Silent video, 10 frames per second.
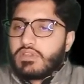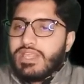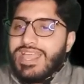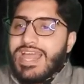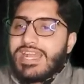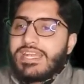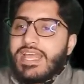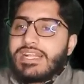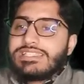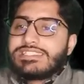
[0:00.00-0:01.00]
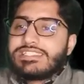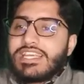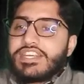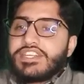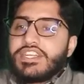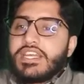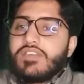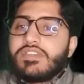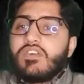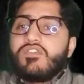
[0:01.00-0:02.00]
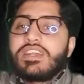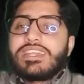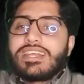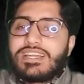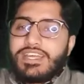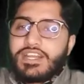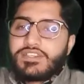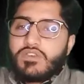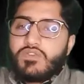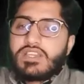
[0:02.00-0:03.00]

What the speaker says: At an angle 60 degree with a vertical direction.